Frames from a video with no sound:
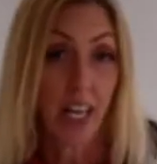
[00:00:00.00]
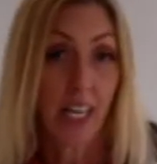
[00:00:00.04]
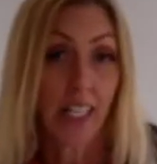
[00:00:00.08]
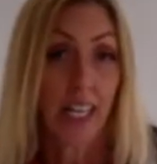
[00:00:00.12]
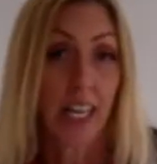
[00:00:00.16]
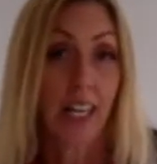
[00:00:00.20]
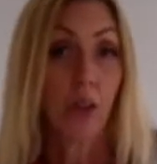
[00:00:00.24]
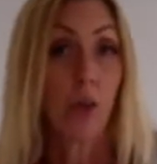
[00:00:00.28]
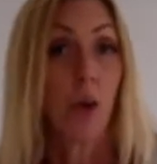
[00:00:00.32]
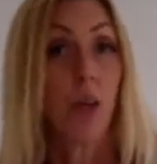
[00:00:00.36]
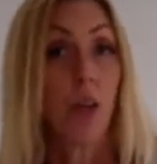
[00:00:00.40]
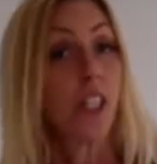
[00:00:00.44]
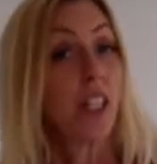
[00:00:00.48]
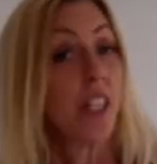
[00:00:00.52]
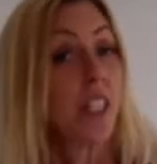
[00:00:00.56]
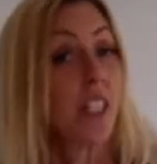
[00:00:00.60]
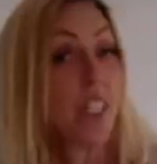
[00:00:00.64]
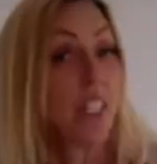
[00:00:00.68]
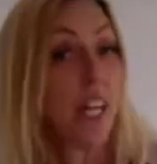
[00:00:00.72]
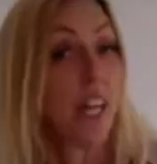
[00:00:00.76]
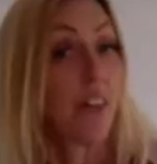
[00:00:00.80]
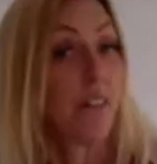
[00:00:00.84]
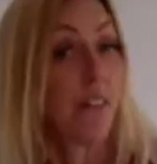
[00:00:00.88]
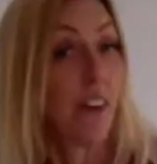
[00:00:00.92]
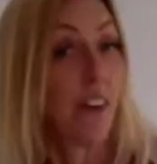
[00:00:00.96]
I get questions
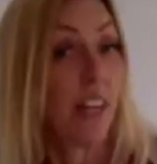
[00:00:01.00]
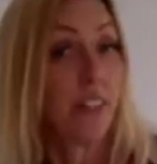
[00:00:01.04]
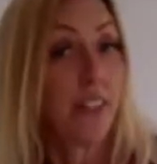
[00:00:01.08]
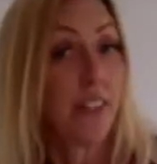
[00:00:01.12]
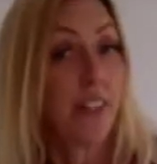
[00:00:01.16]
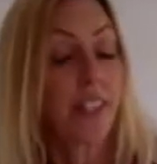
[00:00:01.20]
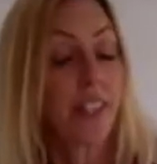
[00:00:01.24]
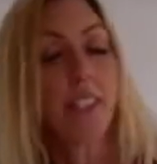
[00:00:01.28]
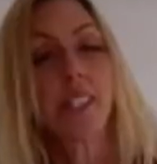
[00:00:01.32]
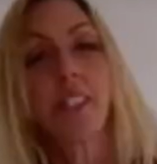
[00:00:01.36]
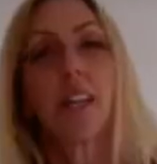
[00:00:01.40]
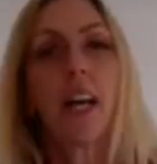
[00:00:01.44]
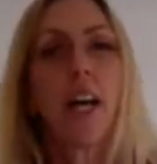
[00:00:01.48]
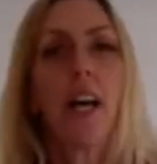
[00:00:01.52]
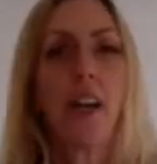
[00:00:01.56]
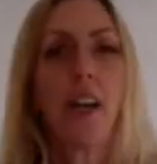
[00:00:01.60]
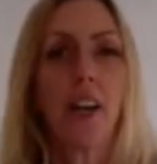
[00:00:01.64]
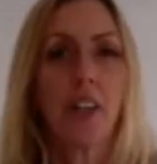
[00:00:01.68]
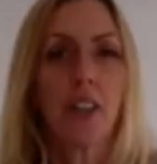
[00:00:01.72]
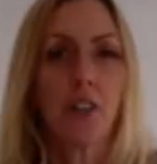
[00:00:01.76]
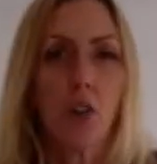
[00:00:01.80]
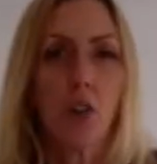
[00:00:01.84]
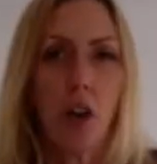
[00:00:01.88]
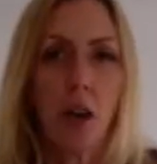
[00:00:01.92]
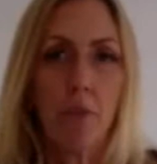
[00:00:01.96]
in advance and
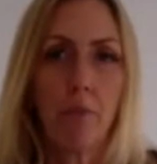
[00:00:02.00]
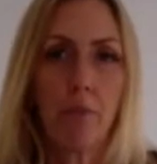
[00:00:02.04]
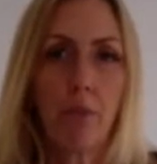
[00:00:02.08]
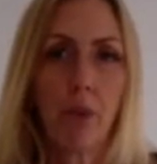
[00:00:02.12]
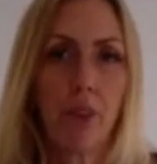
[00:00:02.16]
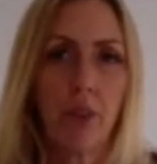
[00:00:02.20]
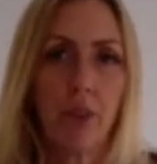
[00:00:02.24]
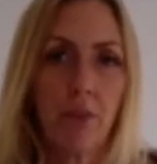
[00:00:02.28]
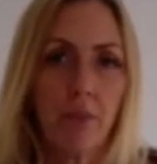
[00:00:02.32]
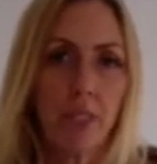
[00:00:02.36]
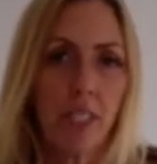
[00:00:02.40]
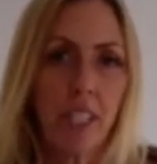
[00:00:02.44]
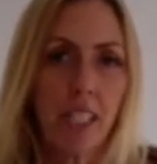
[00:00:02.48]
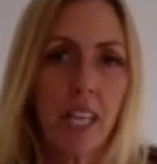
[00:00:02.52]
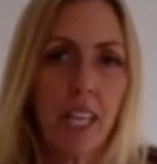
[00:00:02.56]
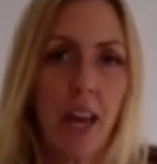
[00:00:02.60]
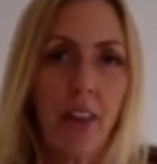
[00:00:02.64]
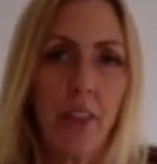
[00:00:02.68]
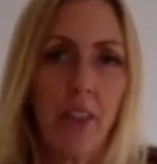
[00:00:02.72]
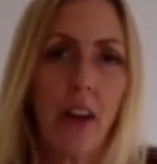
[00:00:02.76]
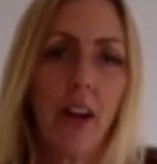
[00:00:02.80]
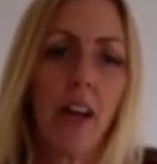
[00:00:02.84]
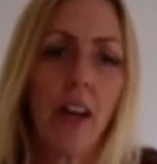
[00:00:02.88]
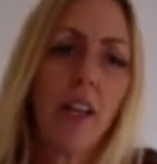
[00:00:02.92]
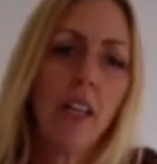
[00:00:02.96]
I try and put them
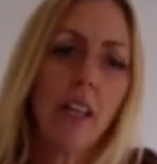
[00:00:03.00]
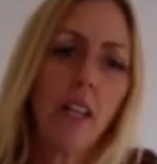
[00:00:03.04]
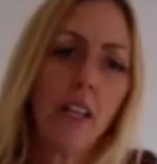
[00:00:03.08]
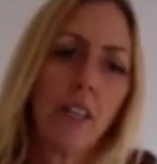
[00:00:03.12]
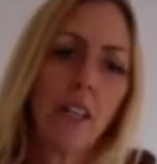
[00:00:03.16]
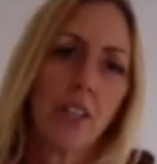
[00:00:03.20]
together